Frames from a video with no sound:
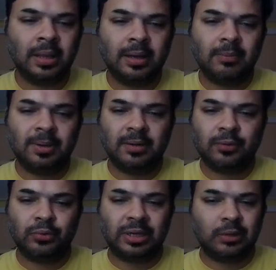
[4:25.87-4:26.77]
Template for
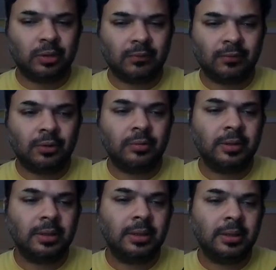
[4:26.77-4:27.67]
weekly workflow.
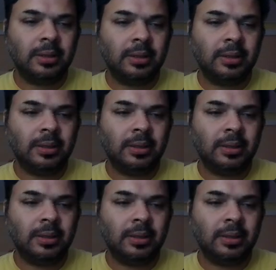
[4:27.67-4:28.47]
That's good.